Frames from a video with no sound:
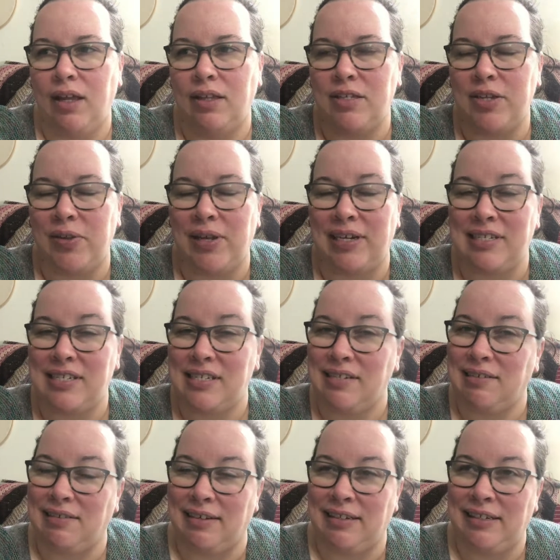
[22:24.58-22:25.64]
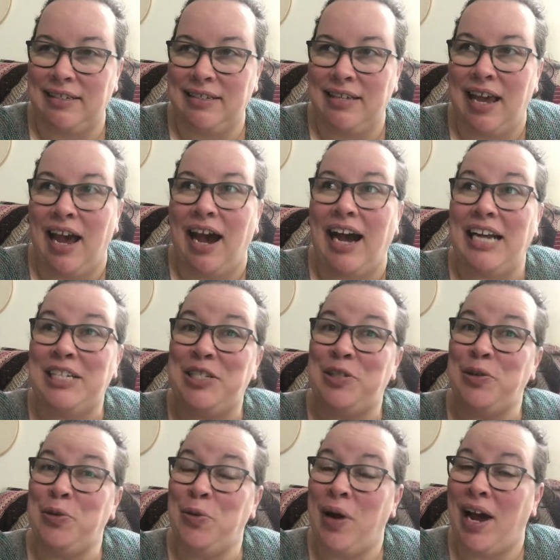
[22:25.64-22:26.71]
So that's tonight. I
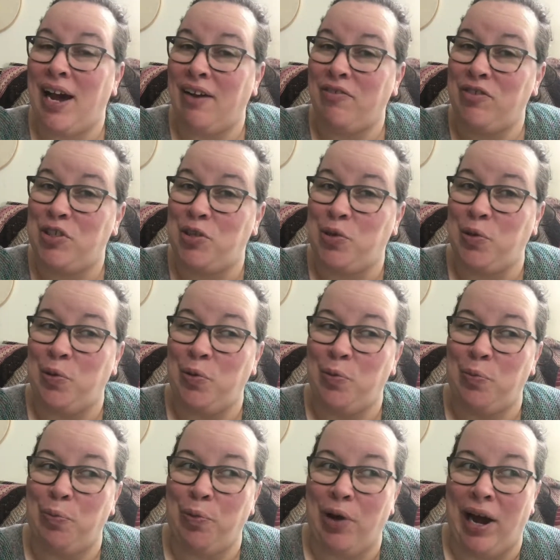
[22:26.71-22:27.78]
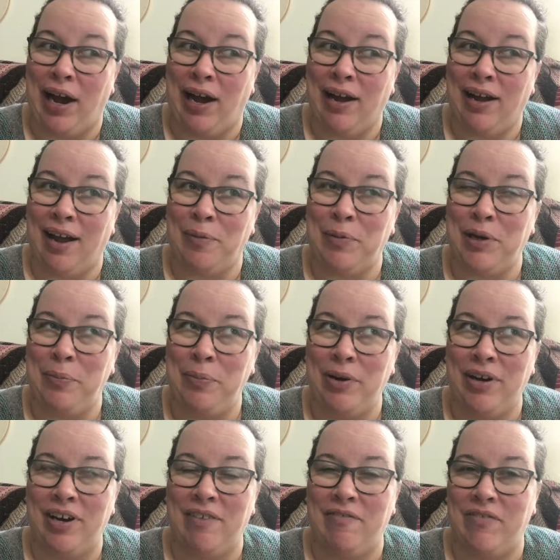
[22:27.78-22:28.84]
do have to brag. I'm going to
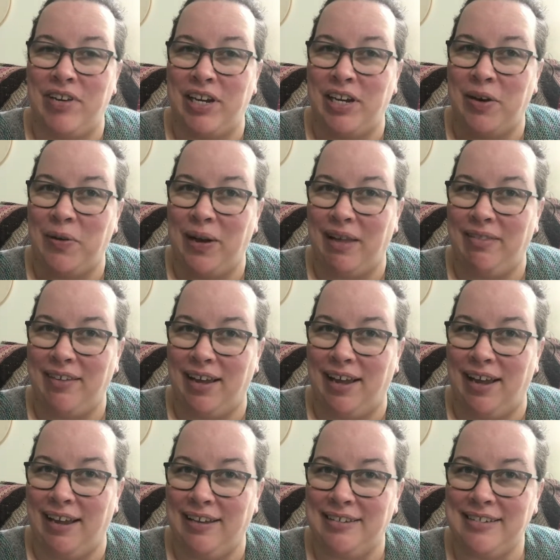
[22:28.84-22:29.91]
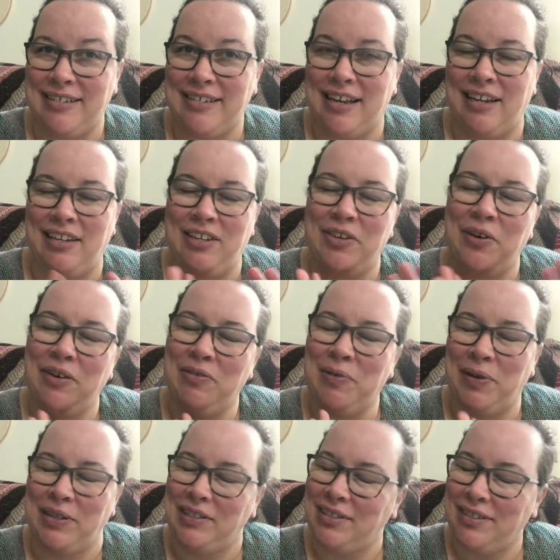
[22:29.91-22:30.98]
put a video at the end and you don't have to
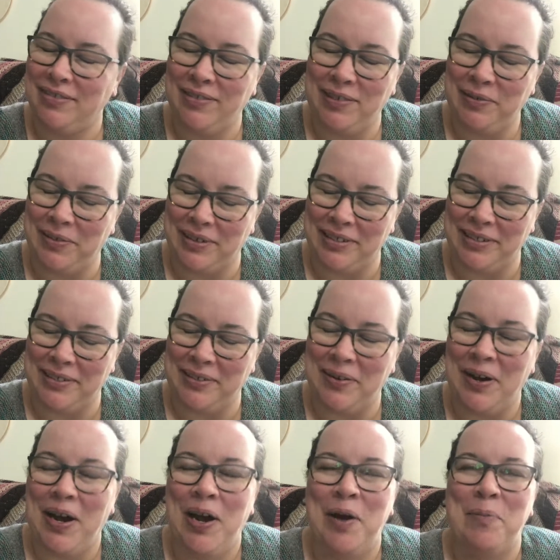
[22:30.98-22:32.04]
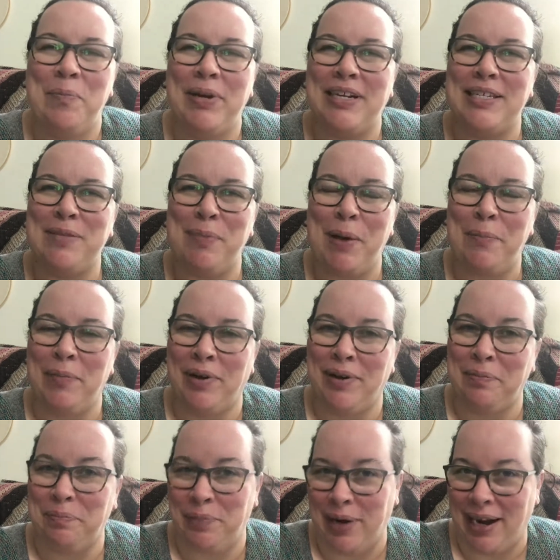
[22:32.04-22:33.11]
watch it if you don't want to, but it's my
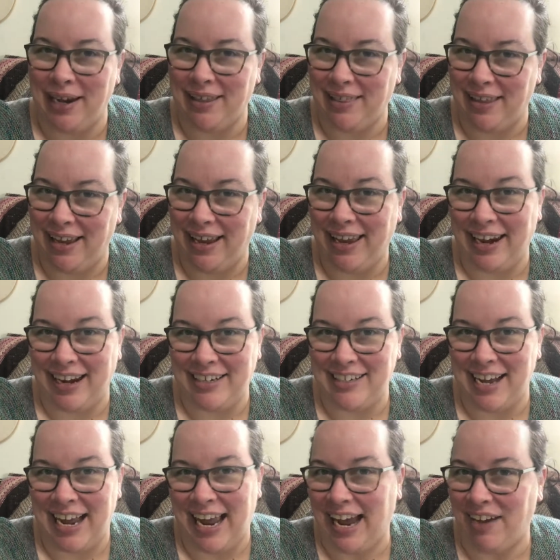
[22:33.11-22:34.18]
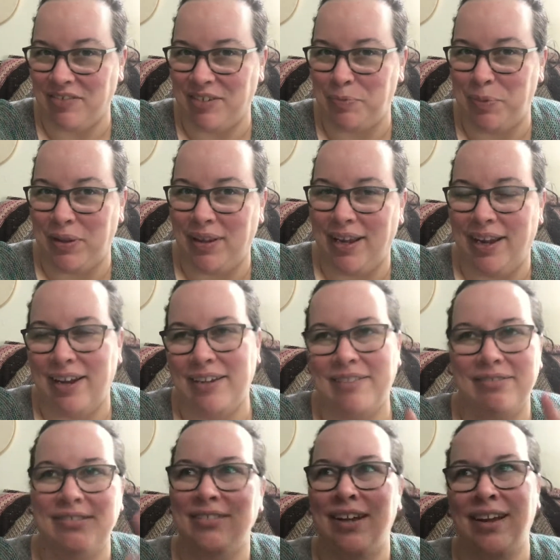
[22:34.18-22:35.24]
mom brag thing. And I have to be like,
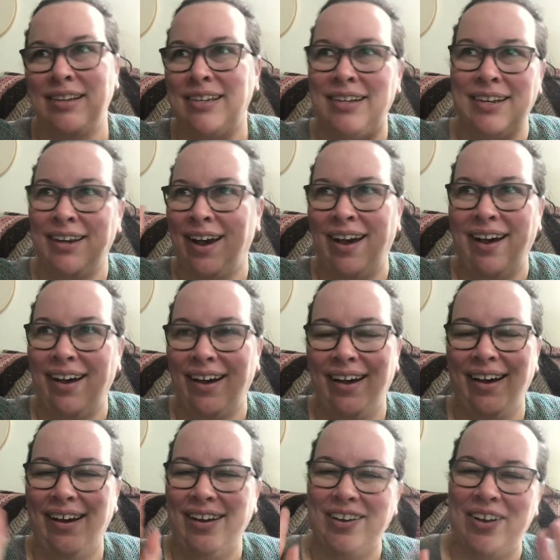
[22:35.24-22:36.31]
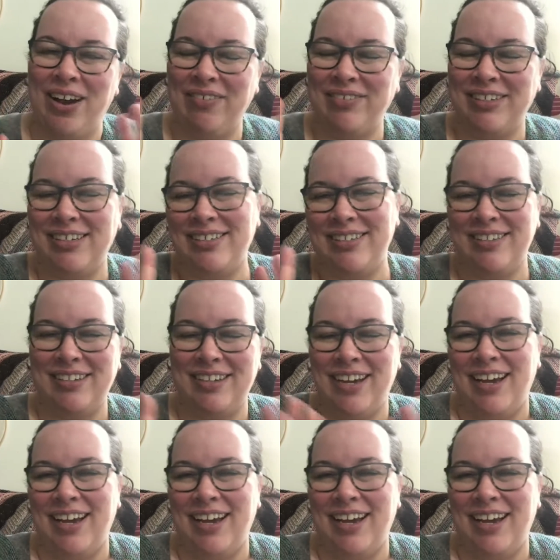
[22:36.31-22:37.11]
da, da, da, da. You have to.